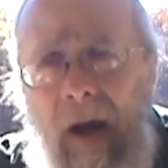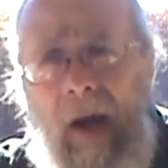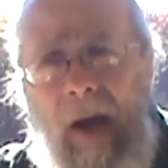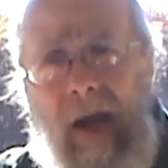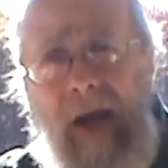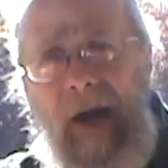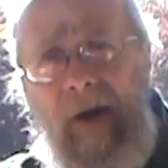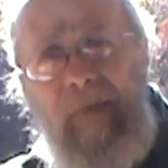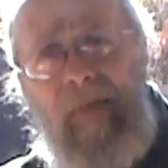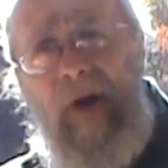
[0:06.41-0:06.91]

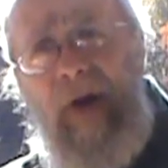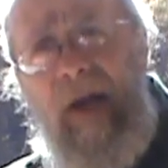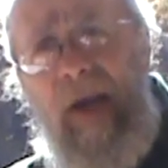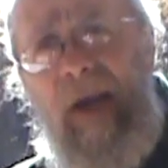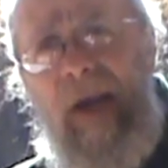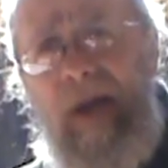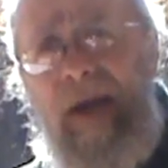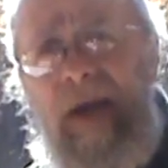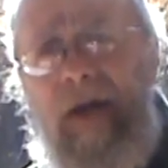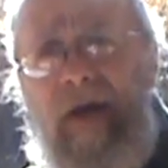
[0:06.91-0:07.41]
Hey everybody,
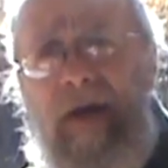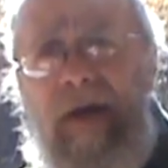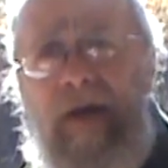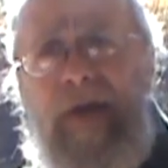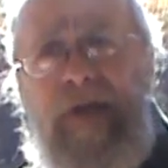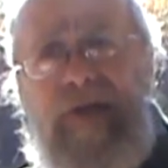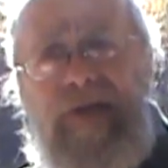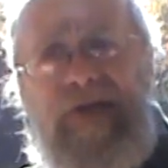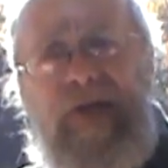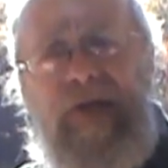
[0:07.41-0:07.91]
yeah,
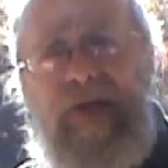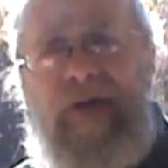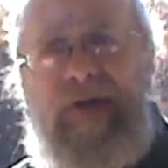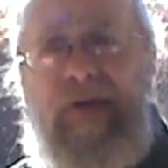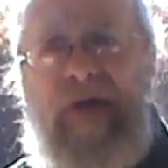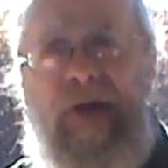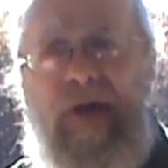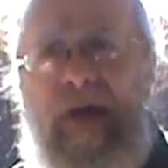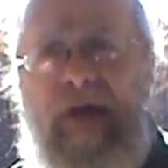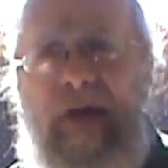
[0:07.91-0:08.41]
it's uh,
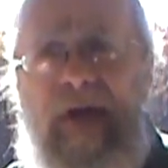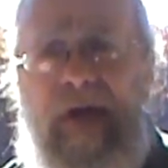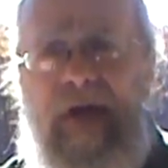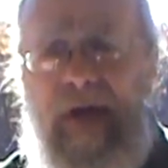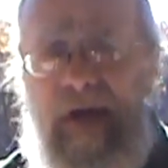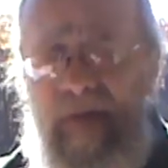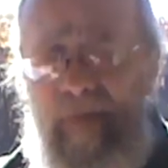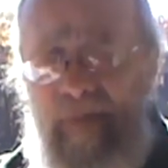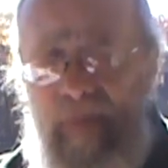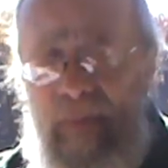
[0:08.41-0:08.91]
early
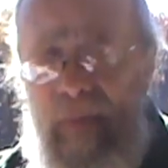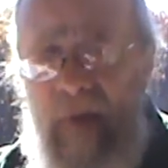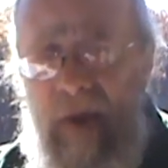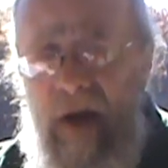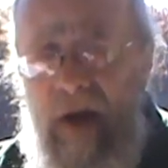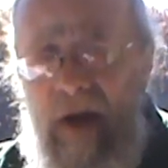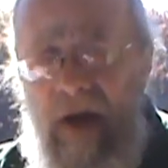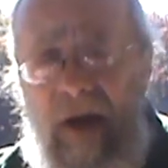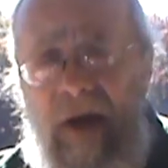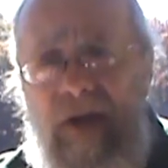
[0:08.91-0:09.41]
uh,
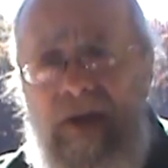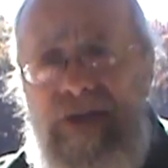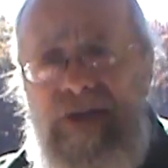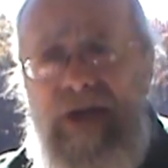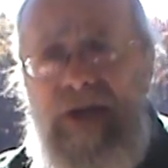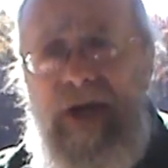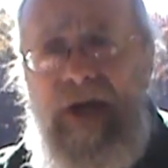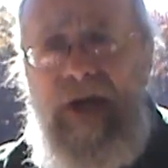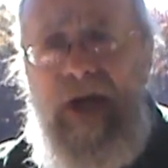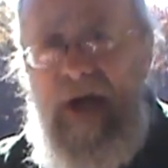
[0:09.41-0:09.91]

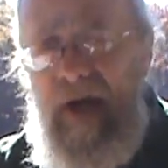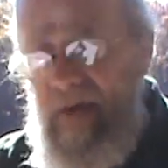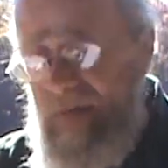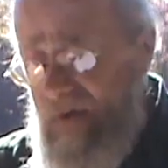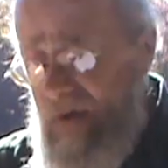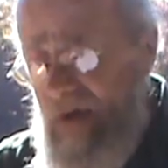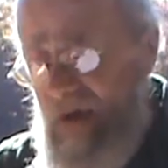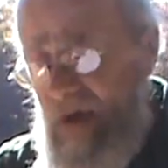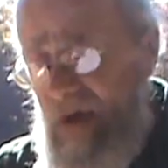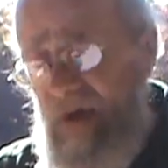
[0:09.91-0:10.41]
Sunday
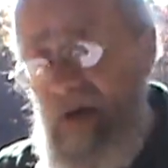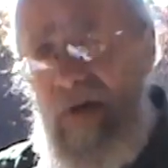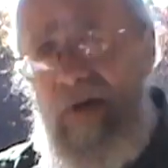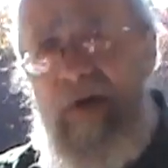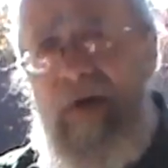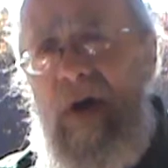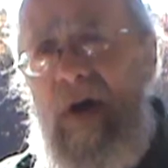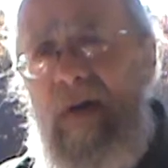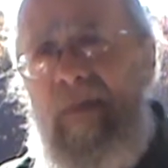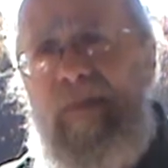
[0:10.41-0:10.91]

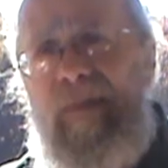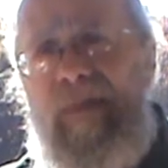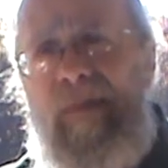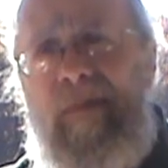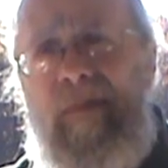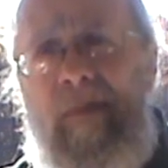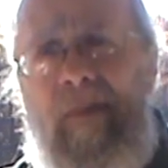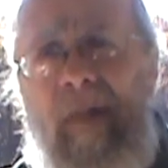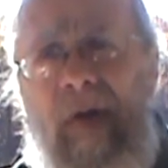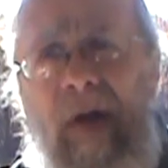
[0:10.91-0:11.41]
afternoon. I'm
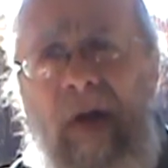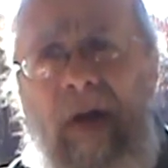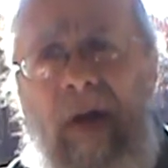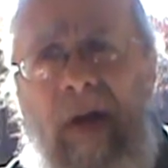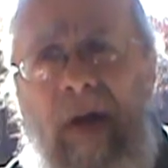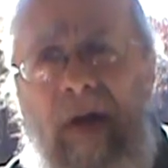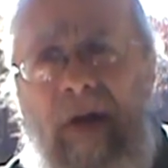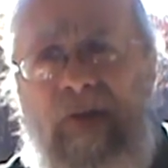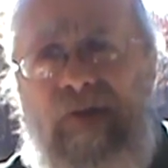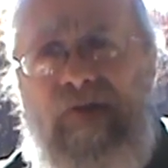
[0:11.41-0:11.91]

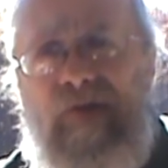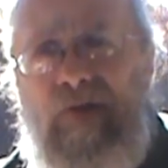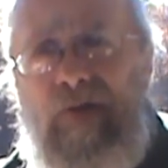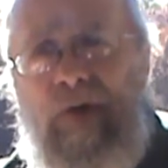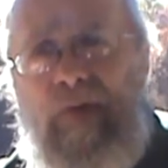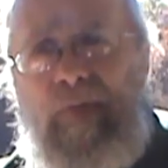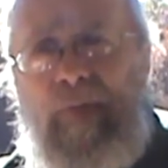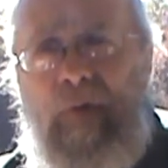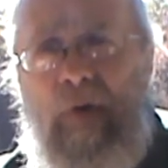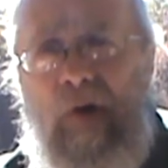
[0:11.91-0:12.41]

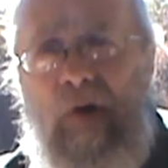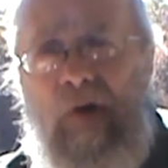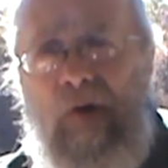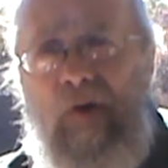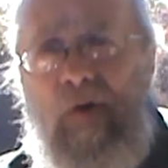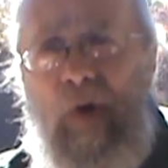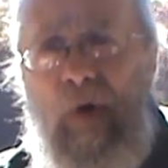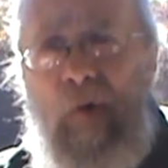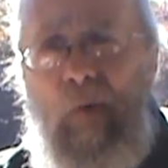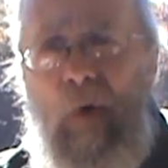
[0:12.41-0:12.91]
sort of
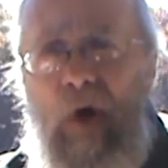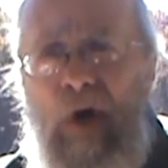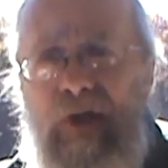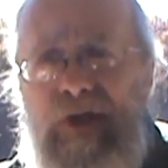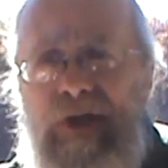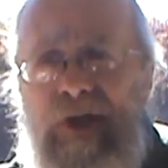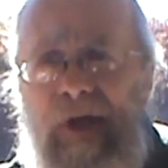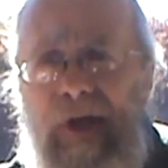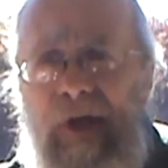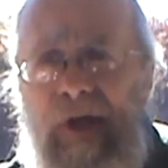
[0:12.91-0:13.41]
foregoing
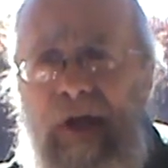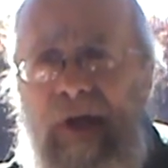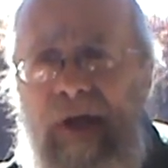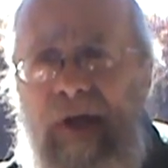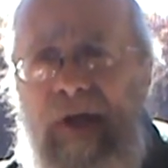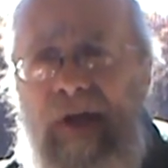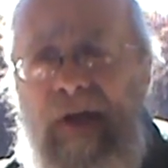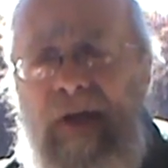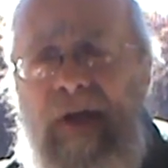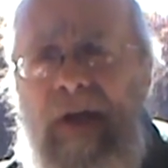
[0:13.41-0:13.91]
watching
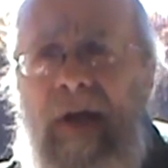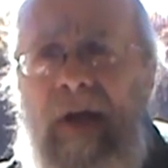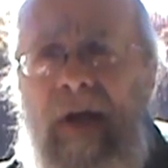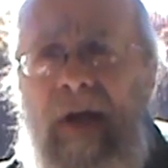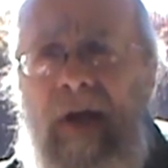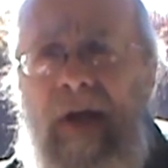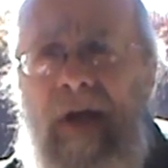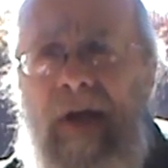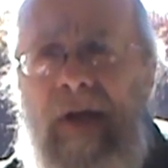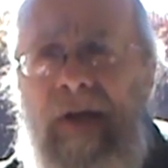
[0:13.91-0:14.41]
the uh,
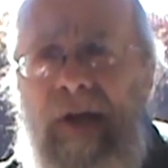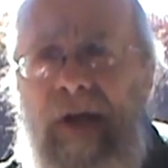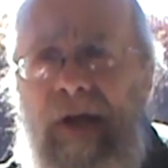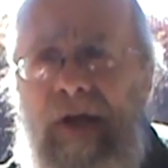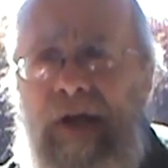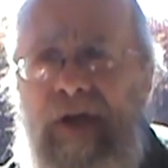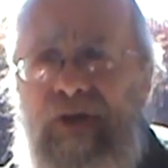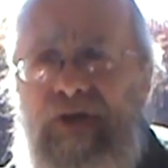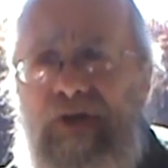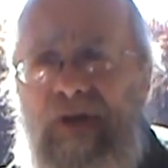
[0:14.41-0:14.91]
the
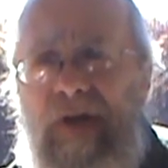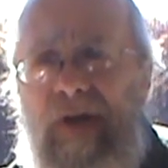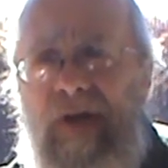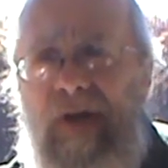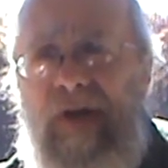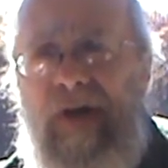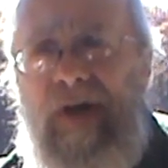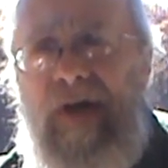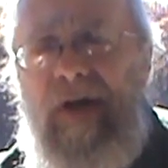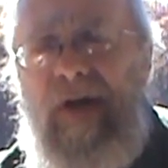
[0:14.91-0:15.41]

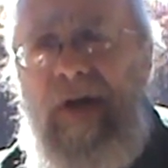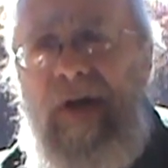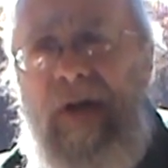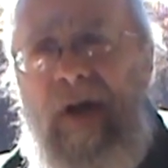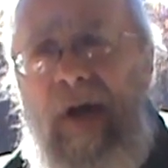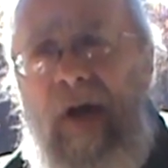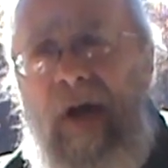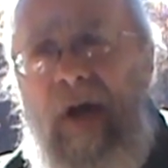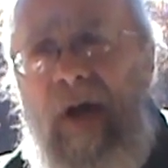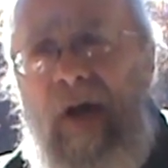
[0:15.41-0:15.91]
initial uh,
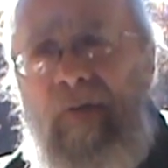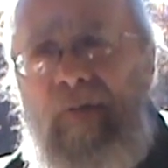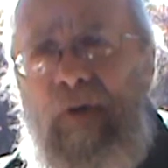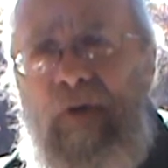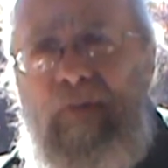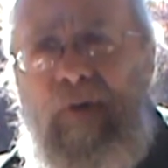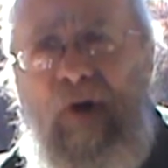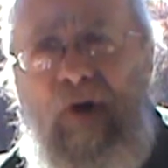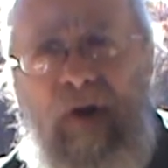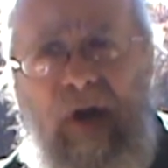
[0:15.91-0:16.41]

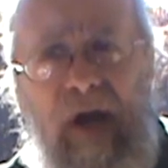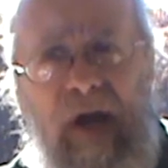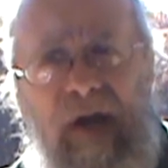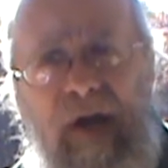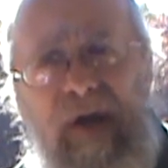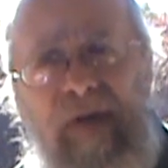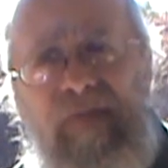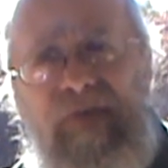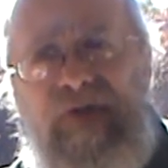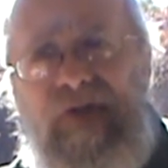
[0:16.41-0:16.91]
football
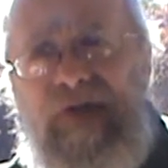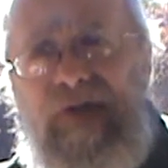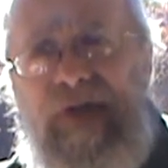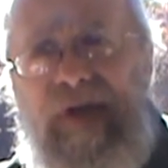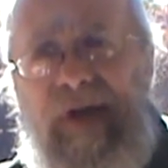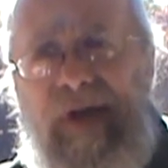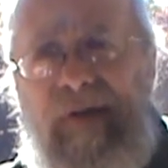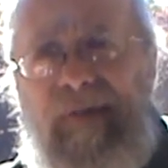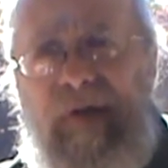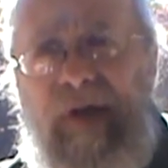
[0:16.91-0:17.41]
games on
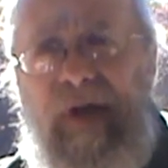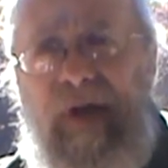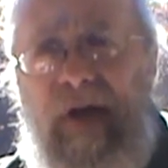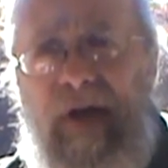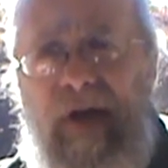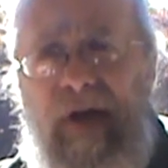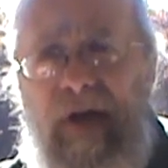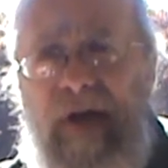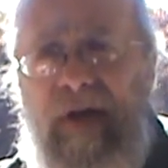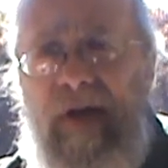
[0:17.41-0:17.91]
T
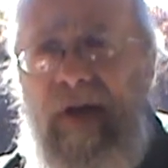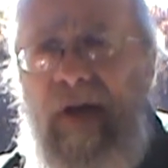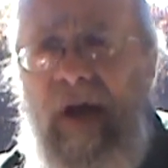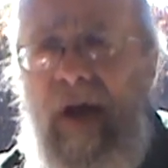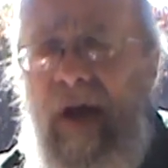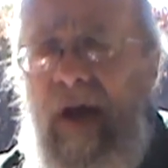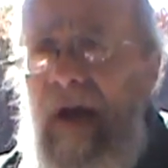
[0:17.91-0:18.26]
V. Uh,